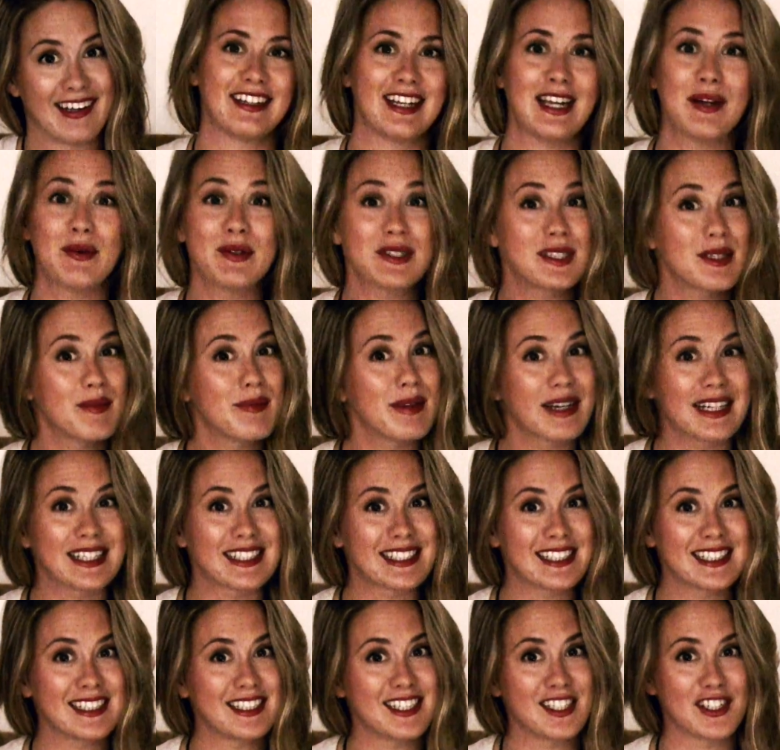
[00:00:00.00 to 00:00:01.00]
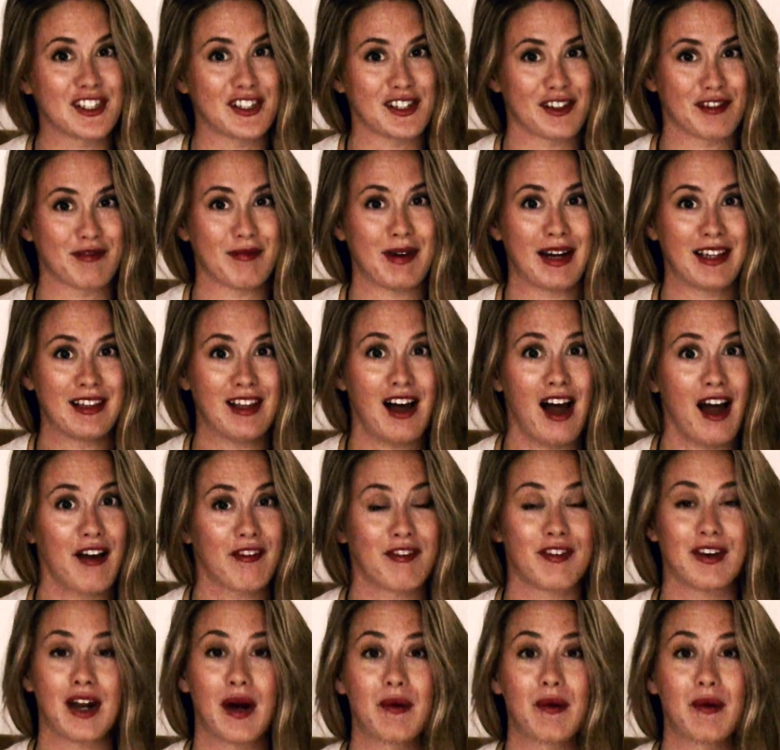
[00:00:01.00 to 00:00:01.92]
It was the biggest decision of my life,